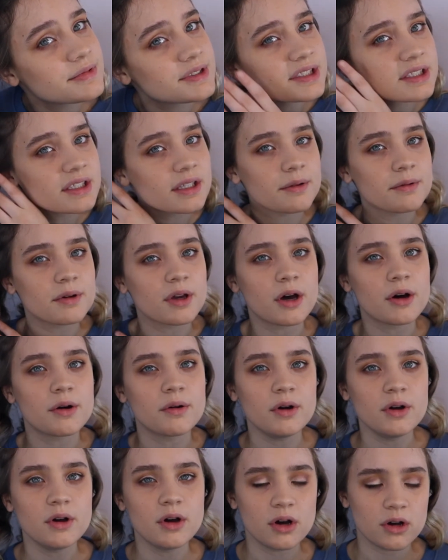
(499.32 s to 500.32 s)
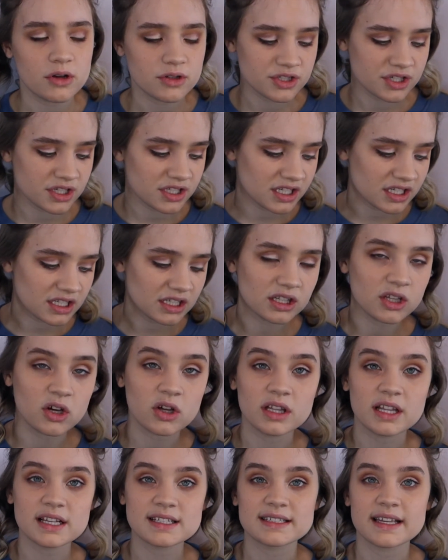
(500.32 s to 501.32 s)
So there we go. Also, you need a lot
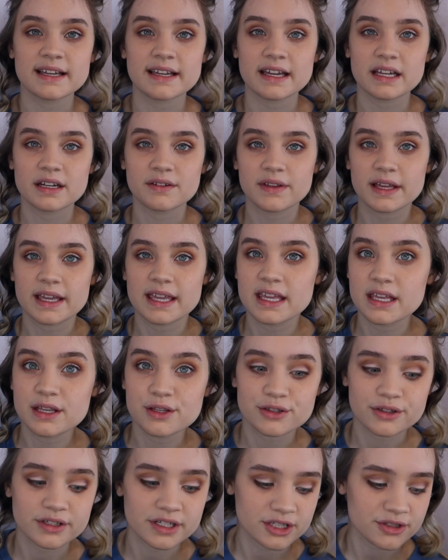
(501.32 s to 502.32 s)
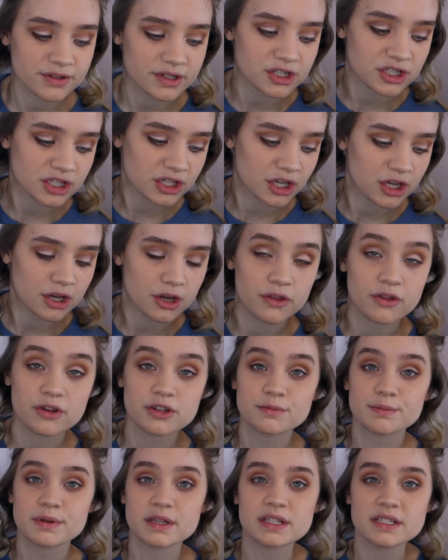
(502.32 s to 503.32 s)
less like kind of like heat on it to actually curl
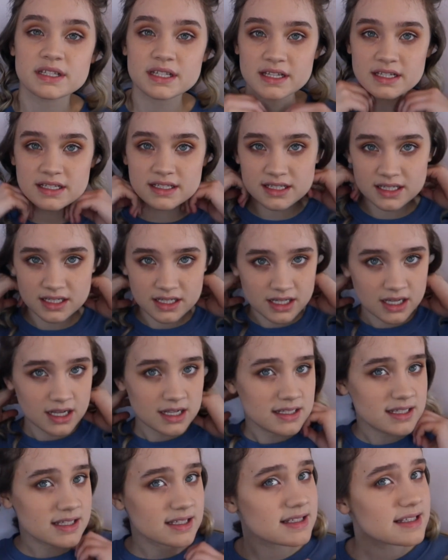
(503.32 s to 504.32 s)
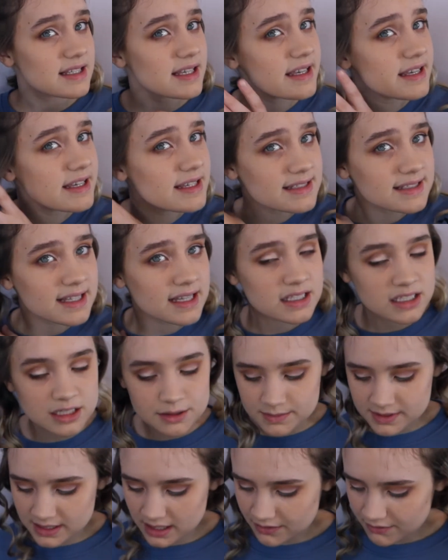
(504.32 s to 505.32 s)
those pieces. So you can see it's starting to
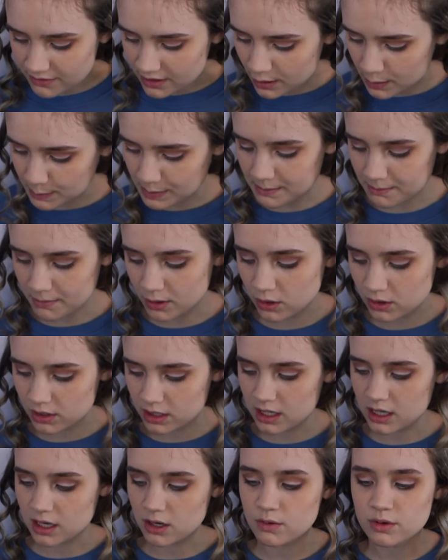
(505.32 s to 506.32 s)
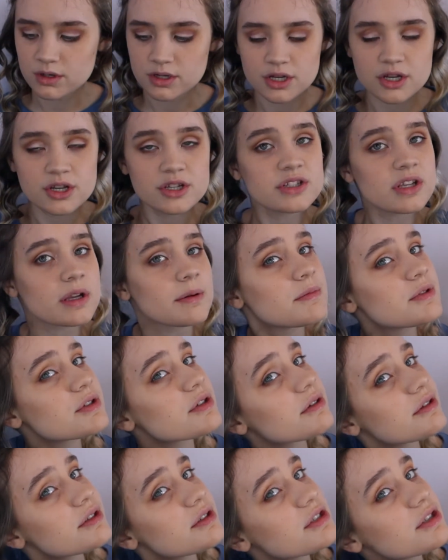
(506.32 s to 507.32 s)
come together a little bit more now. So I'm just
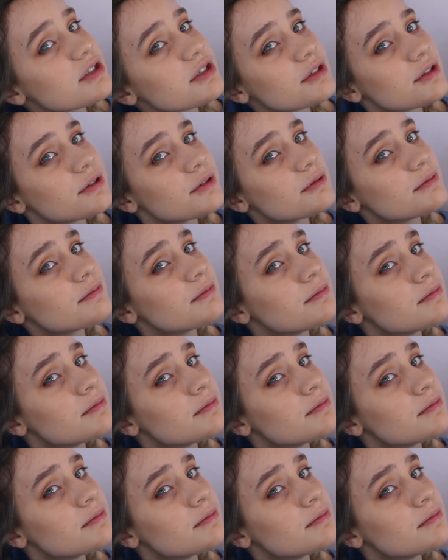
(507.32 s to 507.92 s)
going to...